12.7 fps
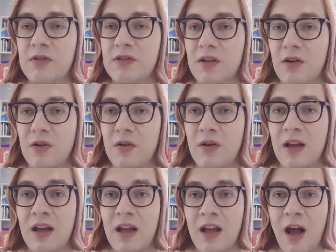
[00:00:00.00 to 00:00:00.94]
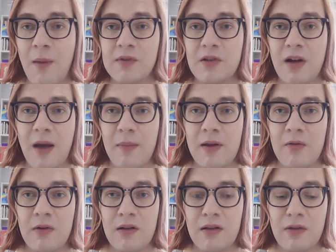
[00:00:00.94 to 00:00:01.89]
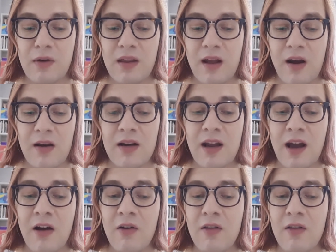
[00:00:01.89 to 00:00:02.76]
So I'm so happy with where they are now.